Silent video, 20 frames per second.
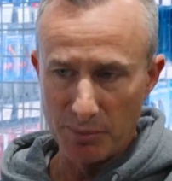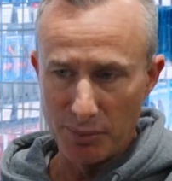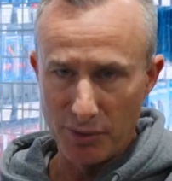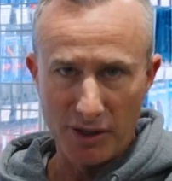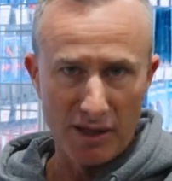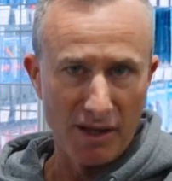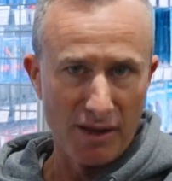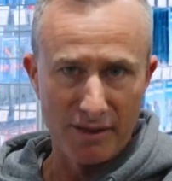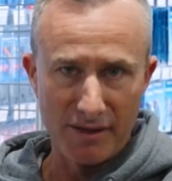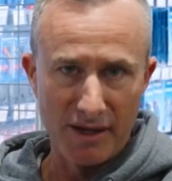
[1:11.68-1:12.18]

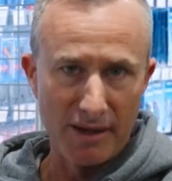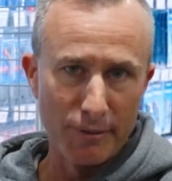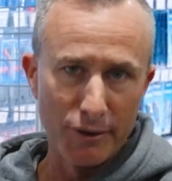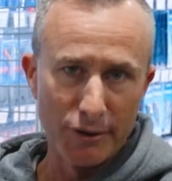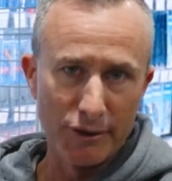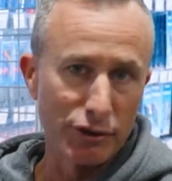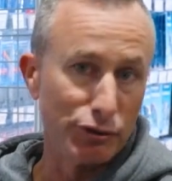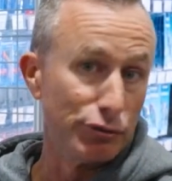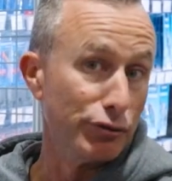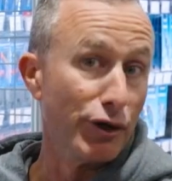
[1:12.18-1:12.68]
putting your thumb
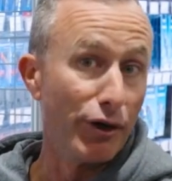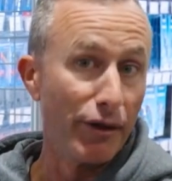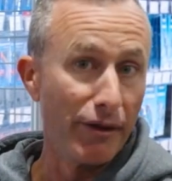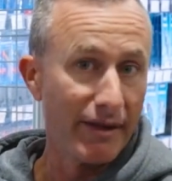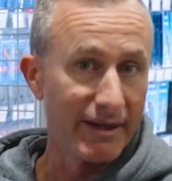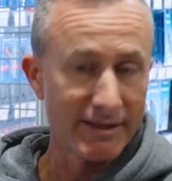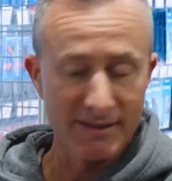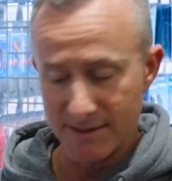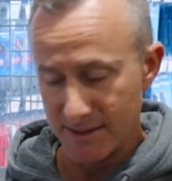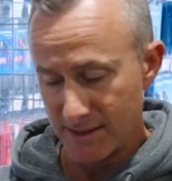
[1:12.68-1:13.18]
on it, you'll know that
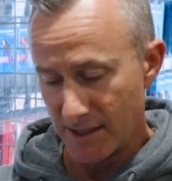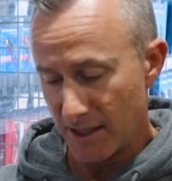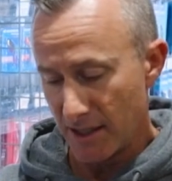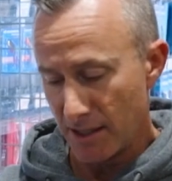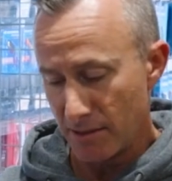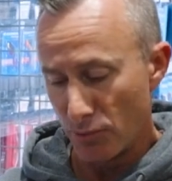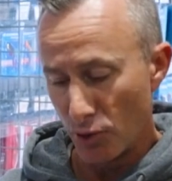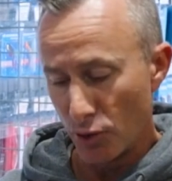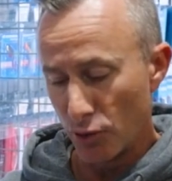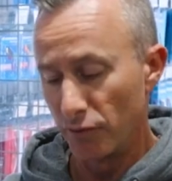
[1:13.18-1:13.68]
that's a
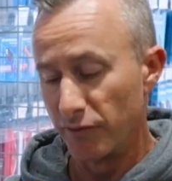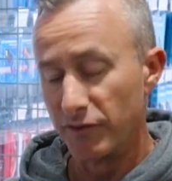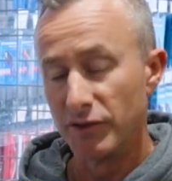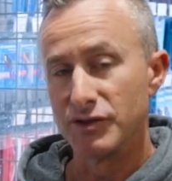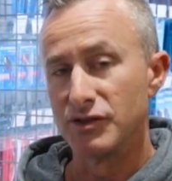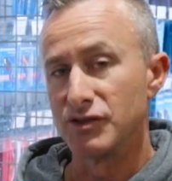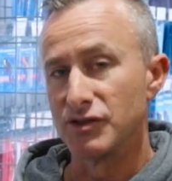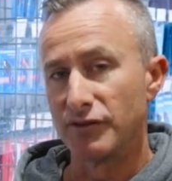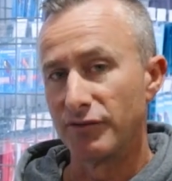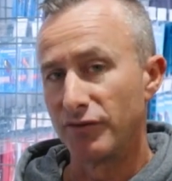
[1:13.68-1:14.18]
sinking model
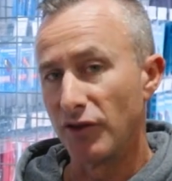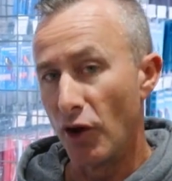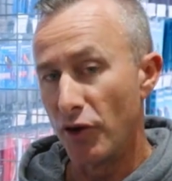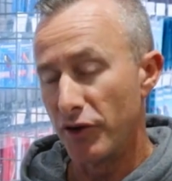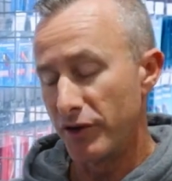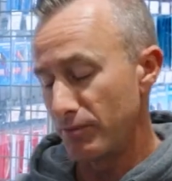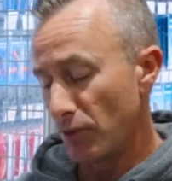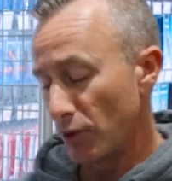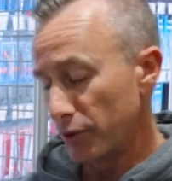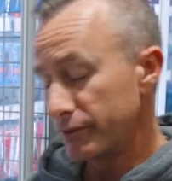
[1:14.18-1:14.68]
versus a
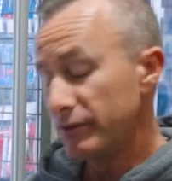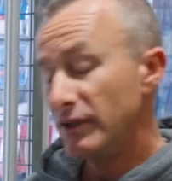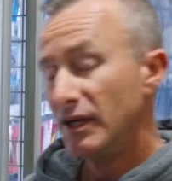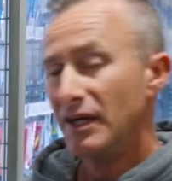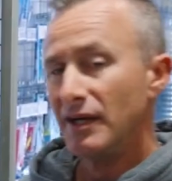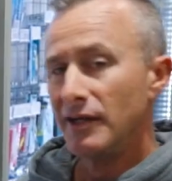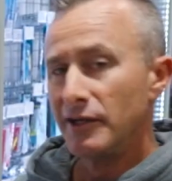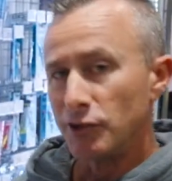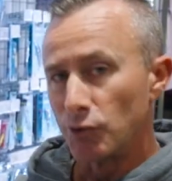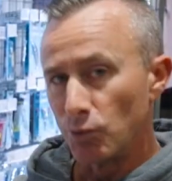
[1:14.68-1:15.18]
floating model.
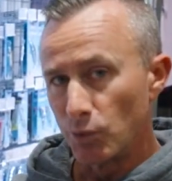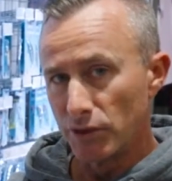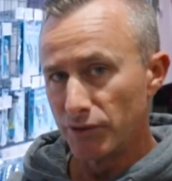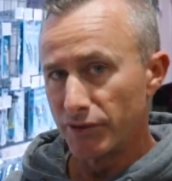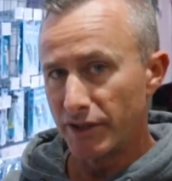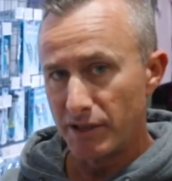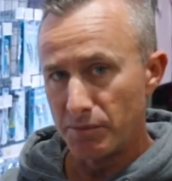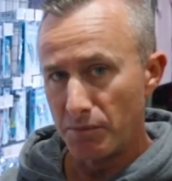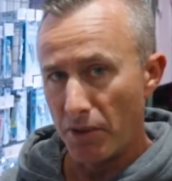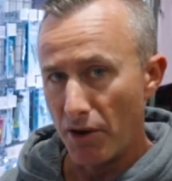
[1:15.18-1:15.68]
You will
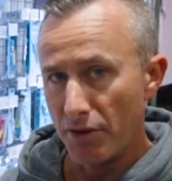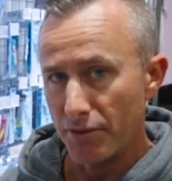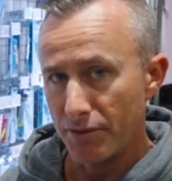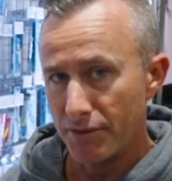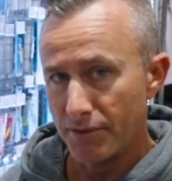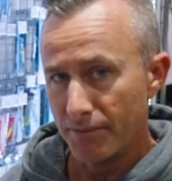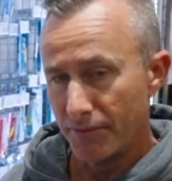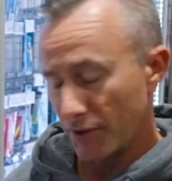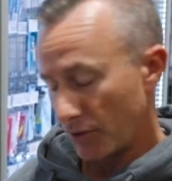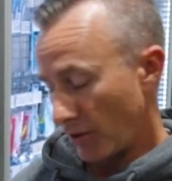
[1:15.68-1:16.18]
need both.
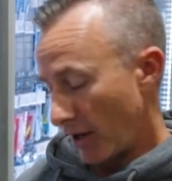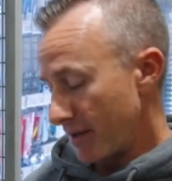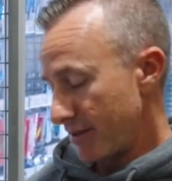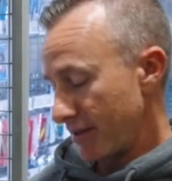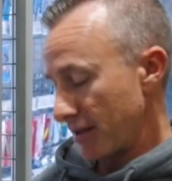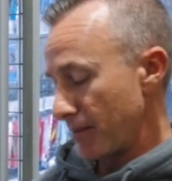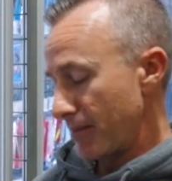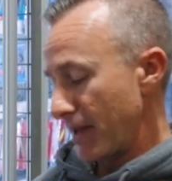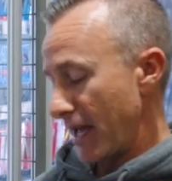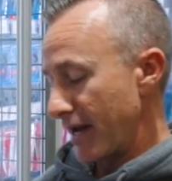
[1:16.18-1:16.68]
The great
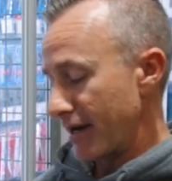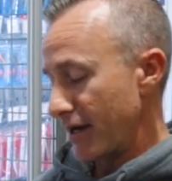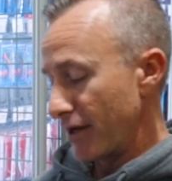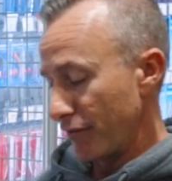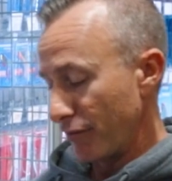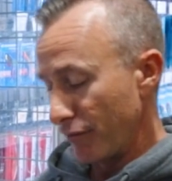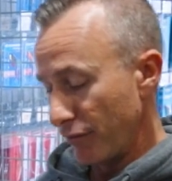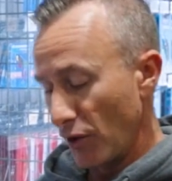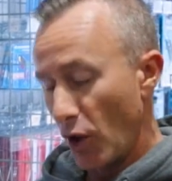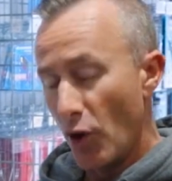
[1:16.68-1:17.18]
thing about a
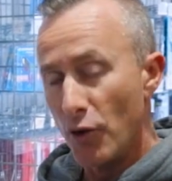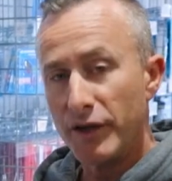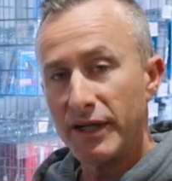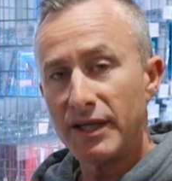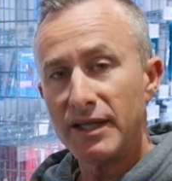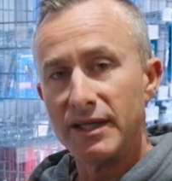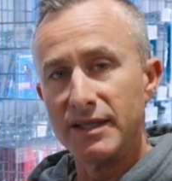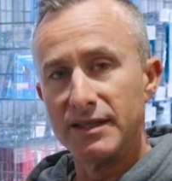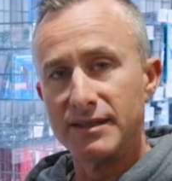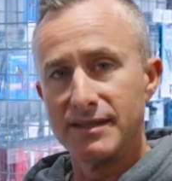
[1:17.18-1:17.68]

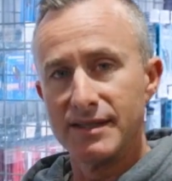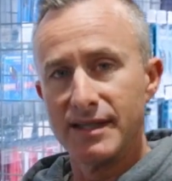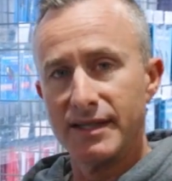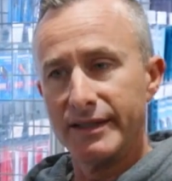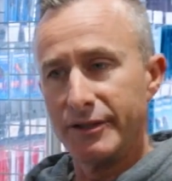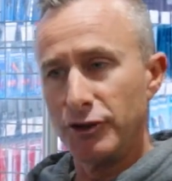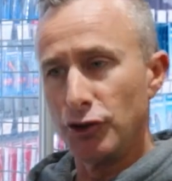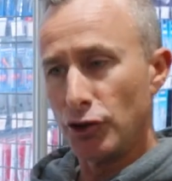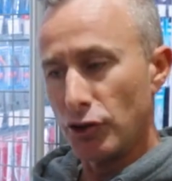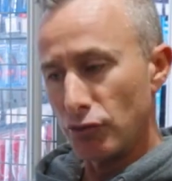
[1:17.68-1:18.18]
floating is that
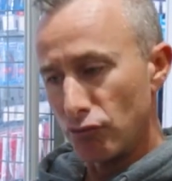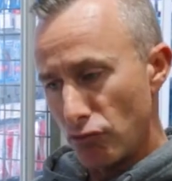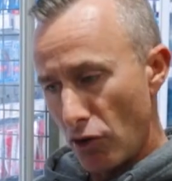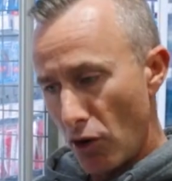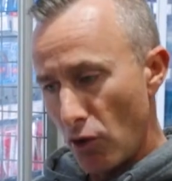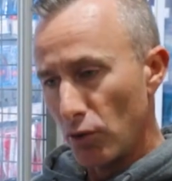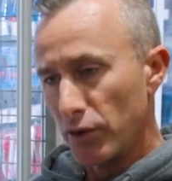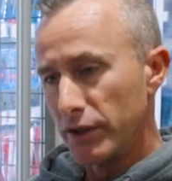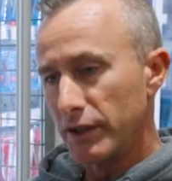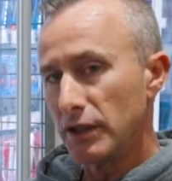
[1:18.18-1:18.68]
you can
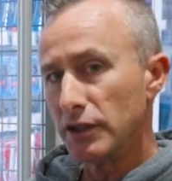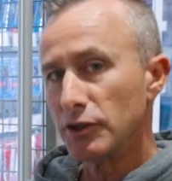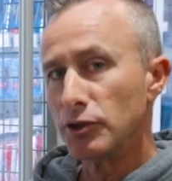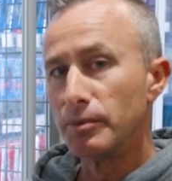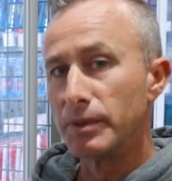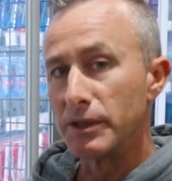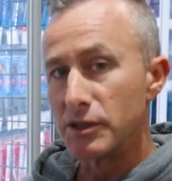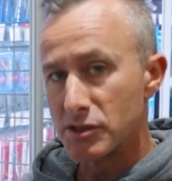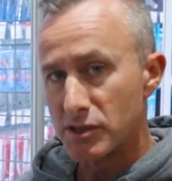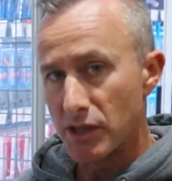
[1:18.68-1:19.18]
roll it a little
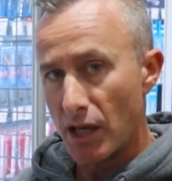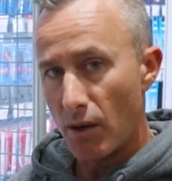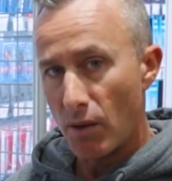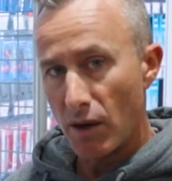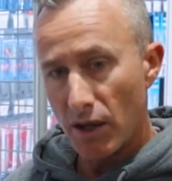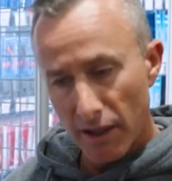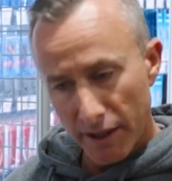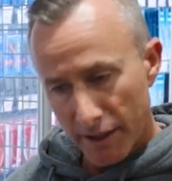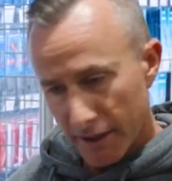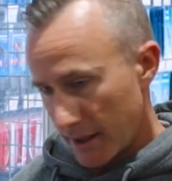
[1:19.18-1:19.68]
bit
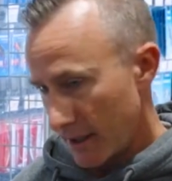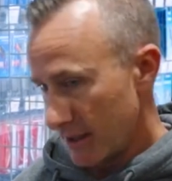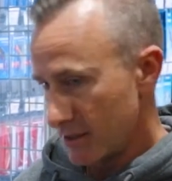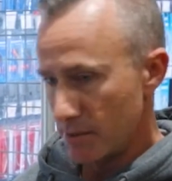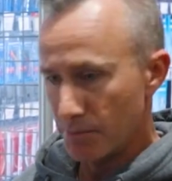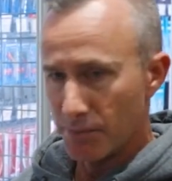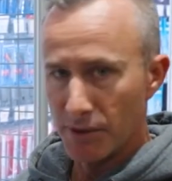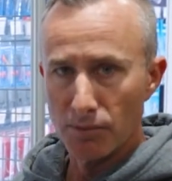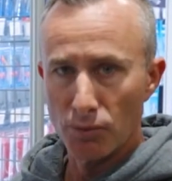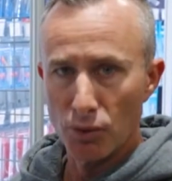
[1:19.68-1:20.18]
slower and it gets
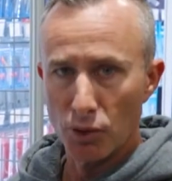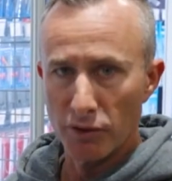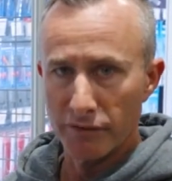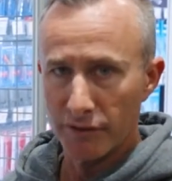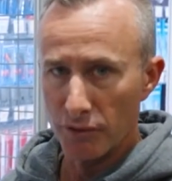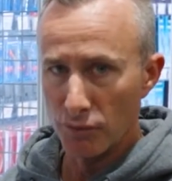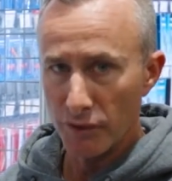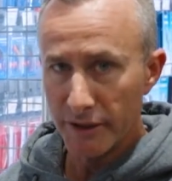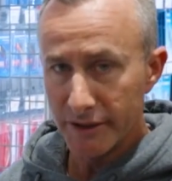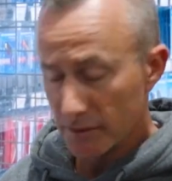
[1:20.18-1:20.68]
a bit more of
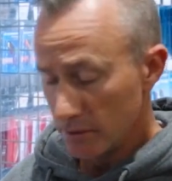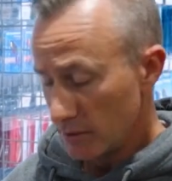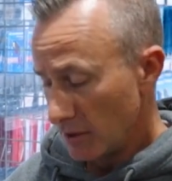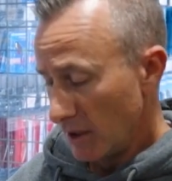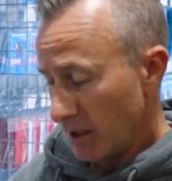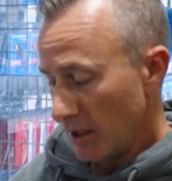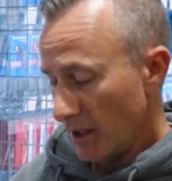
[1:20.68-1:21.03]
a wriggle.